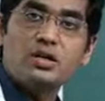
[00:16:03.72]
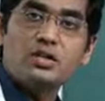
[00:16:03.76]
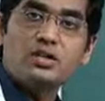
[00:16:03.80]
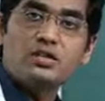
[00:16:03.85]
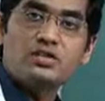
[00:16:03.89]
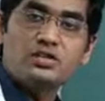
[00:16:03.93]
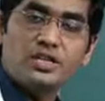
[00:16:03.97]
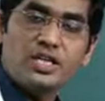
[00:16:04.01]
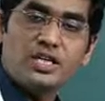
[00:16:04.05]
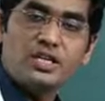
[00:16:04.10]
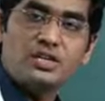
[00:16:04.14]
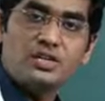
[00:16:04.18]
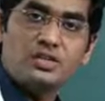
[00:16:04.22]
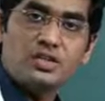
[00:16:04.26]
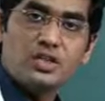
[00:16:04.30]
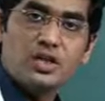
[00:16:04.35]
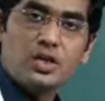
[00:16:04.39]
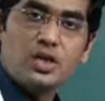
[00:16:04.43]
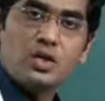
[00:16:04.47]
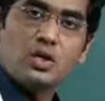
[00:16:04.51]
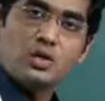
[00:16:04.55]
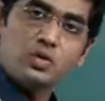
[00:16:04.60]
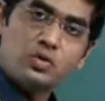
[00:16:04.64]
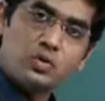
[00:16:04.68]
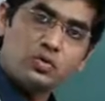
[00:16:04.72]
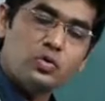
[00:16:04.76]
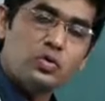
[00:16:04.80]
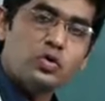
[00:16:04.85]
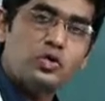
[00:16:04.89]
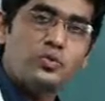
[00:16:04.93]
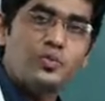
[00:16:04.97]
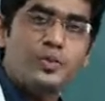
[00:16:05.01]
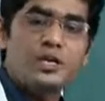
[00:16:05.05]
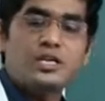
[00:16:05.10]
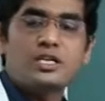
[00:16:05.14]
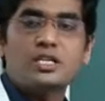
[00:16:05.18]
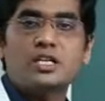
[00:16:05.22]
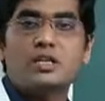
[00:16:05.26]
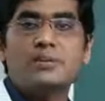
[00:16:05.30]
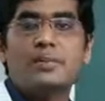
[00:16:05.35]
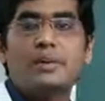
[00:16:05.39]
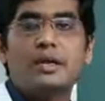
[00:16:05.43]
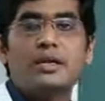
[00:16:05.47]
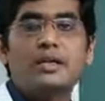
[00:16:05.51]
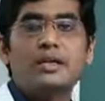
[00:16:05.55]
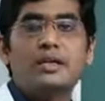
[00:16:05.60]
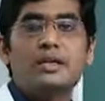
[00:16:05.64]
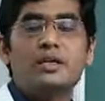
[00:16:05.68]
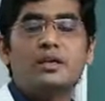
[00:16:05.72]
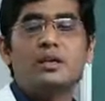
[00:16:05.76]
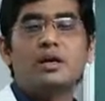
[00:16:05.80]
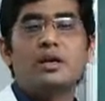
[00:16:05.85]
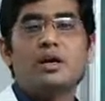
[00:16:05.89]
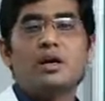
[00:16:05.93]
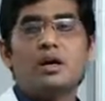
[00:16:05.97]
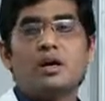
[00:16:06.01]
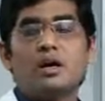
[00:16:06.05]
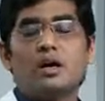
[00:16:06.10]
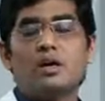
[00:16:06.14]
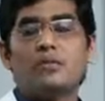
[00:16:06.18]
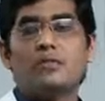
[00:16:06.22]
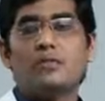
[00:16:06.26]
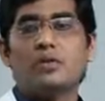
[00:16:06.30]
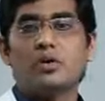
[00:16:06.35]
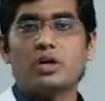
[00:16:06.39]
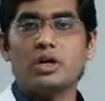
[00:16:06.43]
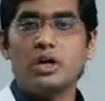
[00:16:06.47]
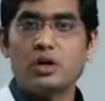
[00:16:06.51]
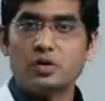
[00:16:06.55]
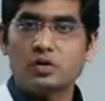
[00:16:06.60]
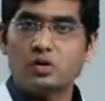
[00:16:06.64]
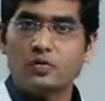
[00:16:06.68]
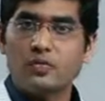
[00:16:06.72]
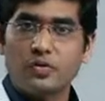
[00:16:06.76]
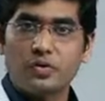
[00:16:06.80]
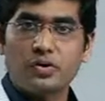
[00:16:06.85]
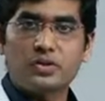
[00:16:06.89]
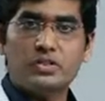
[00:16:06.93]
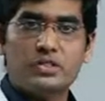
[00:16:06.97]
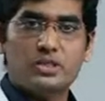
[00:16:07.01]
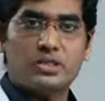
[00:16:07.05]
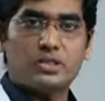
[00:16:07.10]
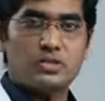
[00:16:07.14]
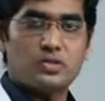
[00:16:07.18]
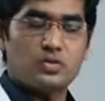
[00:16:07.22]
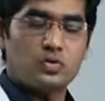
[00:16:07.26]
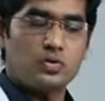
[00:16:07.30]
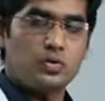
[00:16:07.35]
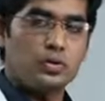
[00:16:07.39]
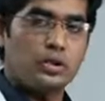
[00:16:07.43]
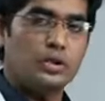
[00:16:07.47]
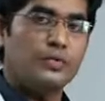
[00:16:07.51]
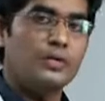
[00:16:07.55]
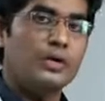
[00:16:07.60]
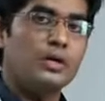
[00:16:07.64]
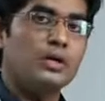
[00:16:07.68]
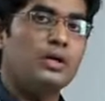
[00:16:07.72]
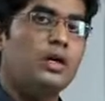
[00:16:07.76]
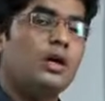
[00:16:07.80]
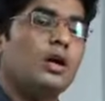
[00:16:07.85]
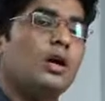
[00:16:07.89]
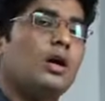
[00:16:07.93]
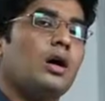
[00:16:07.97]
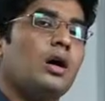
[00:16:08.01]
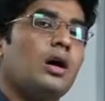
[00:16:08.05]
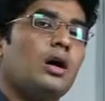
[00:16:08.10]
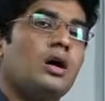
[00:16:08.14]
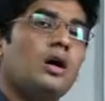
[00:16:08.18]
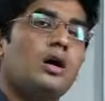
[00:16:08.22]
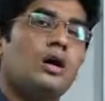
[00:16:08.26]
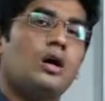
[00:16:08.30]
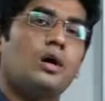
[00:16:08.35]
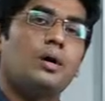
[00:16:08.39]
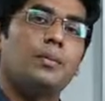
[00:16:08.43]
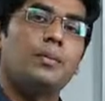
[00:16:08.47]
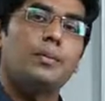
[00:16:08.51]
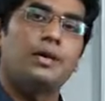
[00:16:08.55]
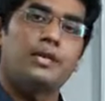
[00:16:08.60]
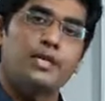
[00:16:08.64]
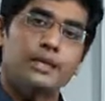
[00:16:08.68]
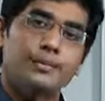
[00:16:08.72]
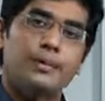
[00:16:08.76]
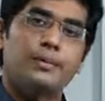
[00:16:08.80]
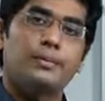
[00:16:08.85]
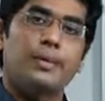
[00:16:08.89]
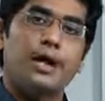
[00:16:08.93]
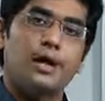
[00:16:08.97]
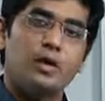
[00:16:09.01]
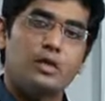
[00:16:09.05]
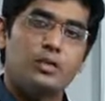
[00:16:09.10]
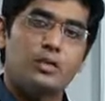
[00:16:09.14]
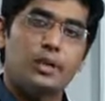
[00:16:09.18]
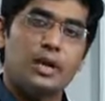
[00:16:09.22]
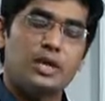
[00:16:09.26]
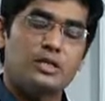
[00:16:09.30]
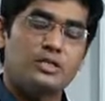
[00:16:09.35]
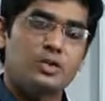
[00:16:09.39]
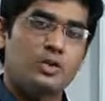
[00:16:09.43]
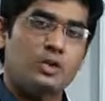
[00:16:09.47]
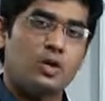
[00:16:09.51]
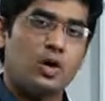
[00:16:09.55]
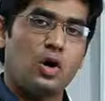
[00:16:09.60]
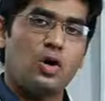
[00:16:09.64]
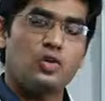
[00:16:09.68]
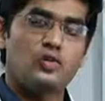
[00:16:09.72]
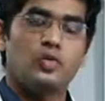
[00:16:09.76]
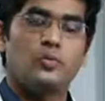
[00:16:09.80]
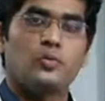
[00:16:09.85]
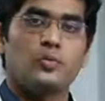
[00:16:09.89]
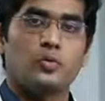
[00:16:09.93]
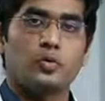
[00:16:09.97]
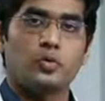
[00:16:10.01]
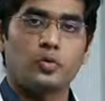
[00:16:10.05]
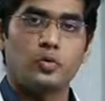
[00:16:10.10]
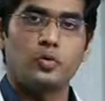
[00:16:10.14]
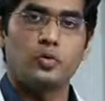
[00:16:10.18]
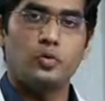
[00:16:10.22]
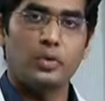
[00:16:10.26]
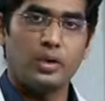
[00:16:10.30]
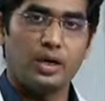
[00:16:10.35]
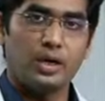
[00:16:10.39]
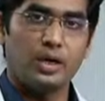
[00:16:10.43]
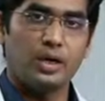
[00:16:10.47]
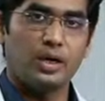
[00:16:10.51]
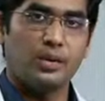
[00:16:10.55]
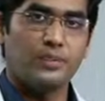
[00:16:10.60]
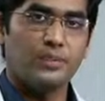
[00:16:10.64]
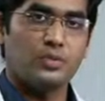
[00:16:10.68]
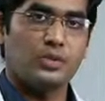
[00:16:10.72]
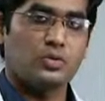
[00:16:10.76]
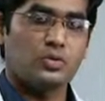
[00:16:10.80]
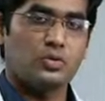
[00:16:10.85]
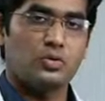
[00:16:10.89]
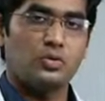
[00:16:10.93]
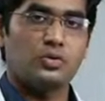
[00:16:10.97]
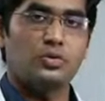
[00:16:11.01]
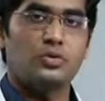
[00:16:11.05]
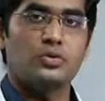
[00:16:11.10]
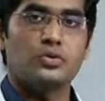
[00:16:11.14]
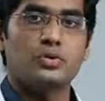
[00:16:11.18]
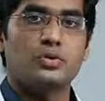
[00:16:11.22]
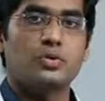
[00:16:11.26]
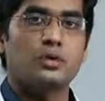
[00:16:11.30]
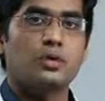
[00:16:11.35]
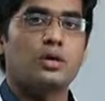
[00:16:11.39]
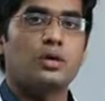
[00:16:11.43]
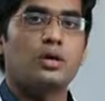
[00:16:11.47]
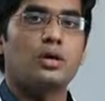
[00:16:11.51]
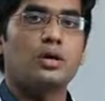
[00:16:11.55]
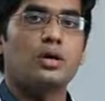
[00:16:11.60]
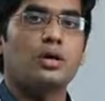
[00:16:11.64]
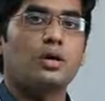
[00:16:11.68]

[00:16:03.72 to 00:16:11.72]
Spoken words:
stage. So those patients may need for electrophoresis. So even multiple myeloma is a cause of proteinuria. So you should